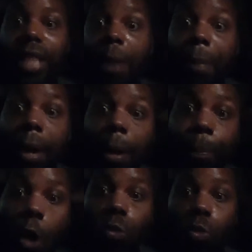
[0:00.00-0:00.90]
they've been
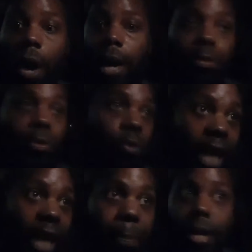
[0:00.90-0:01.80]
programmed or what
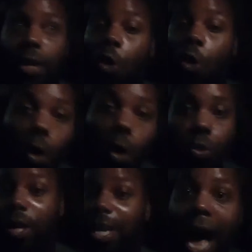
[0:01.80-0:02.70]
they've been going
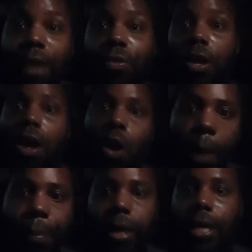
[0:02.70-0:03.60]
through in life. Or
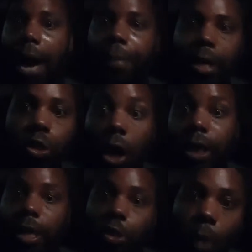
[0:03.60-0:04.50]
I've been taught
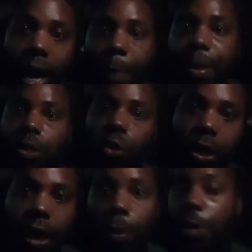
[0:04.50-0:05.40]
this way. I've been
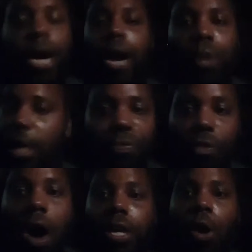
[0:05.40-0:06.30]
taught that way. You can't really
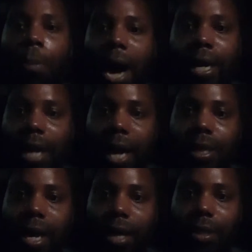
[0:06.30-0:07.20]
fault nobody like
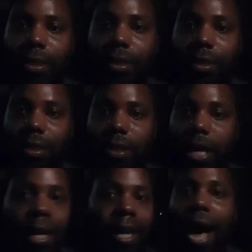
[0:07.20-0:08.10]
that
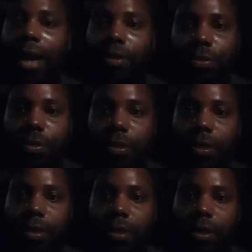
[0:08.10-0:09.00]
in life.
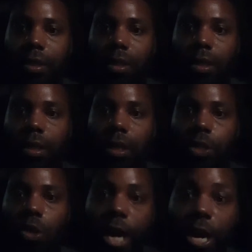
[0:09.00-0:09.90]

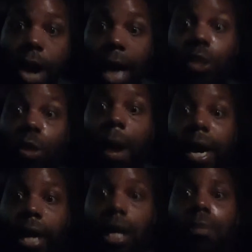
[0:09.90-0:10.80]
So then you got somebody
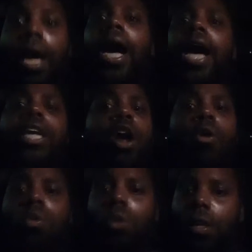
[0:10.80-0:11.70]
that come like, hey,
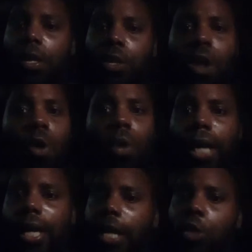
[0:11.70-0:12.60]
no,
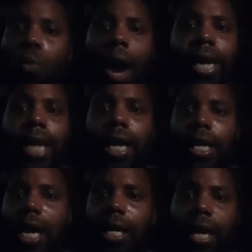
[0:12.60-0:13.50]
that ain't the way. Da da
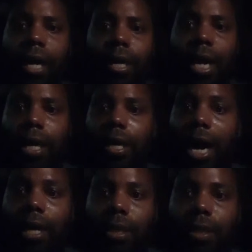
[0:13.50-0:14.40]
da da da da da da da.